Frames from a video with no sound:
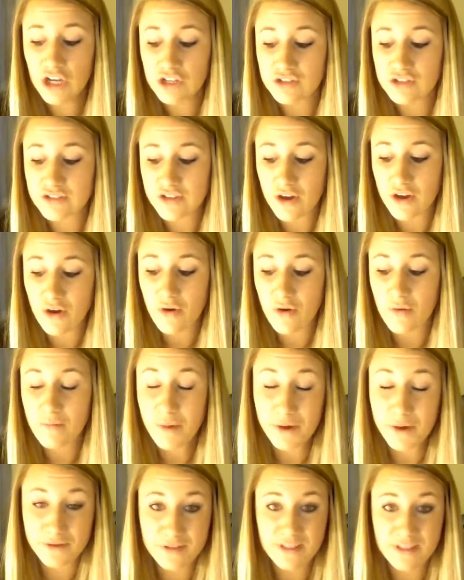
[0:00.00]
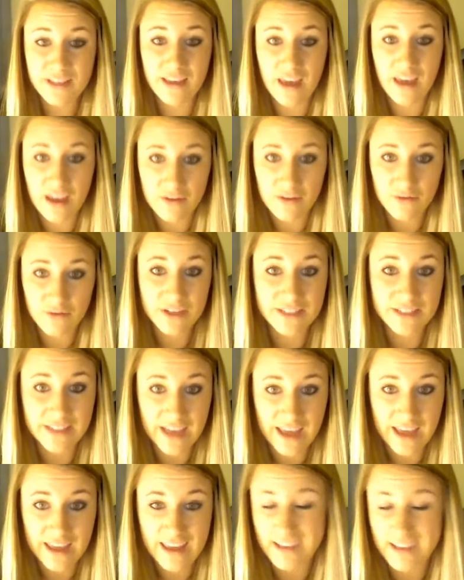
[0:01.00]
So posting every
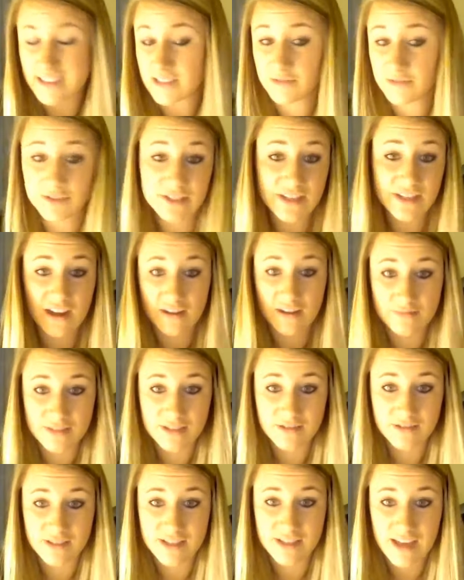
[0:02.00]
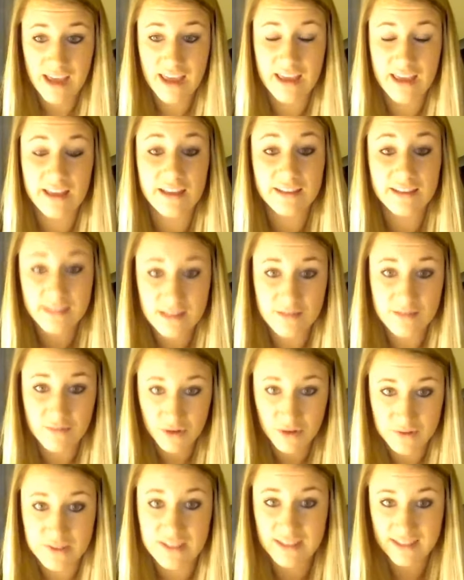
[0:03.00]
day at different times during the day is the
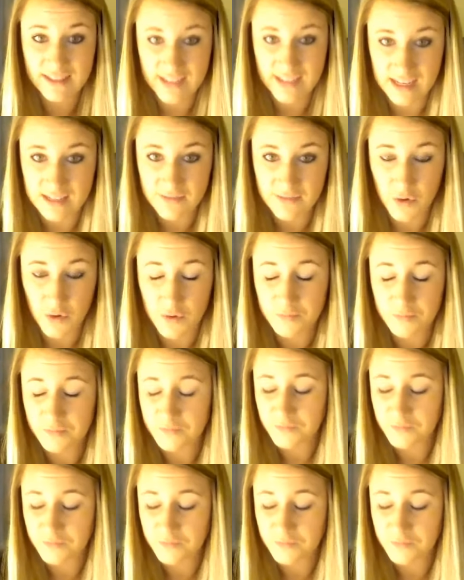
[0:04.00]
most successful.